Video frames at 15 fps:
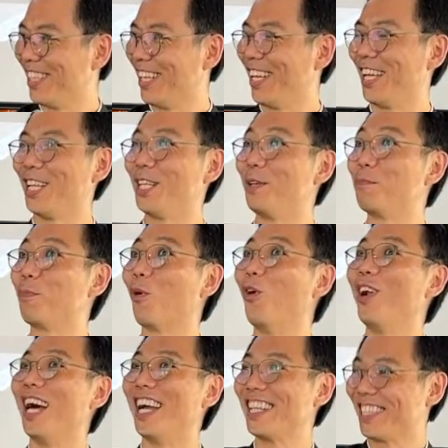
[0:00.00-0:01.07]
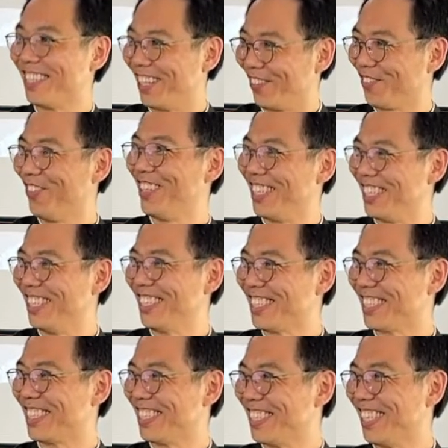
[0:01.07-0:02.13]
In politely,
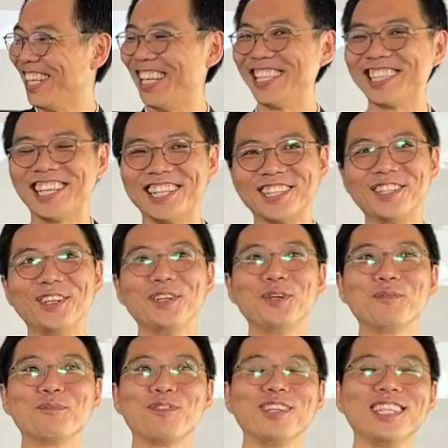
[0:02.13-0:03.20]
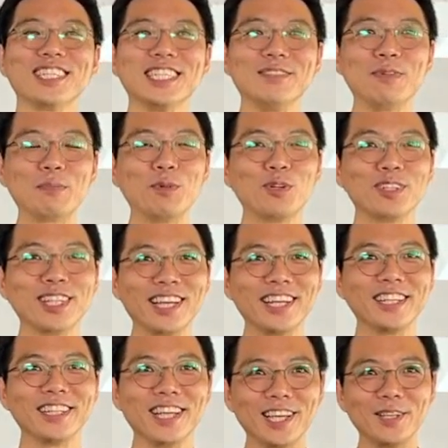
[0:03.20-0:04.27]
please. And then please remember the
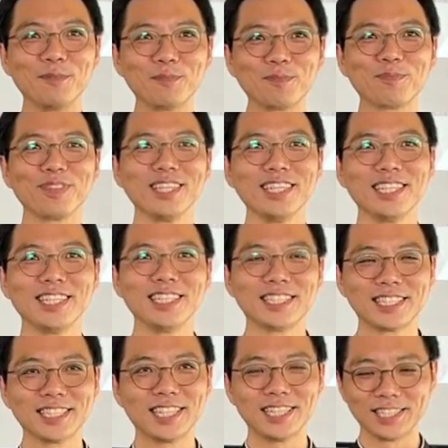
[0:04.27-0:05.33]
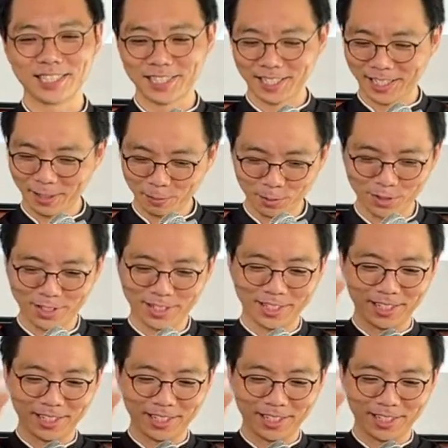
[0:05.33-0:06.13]
name. It changed everything.